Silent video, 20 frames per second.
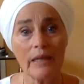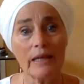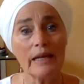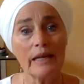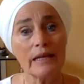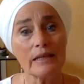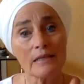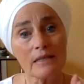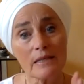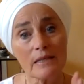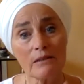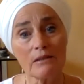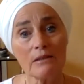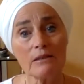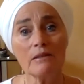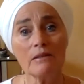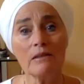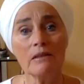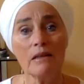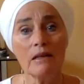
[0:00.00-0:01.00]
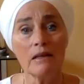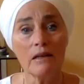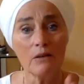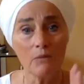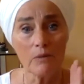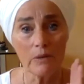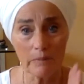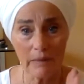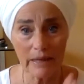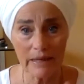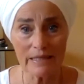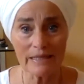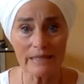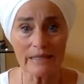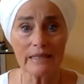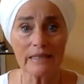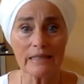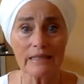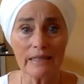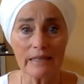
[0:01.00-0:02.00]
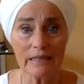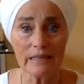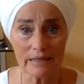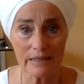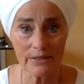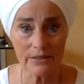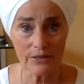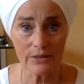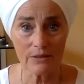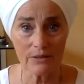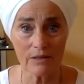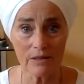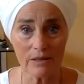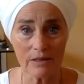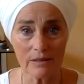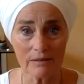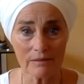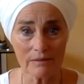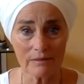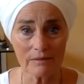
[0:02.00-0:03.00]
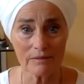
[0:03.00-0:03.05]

until we meditated and did yoga.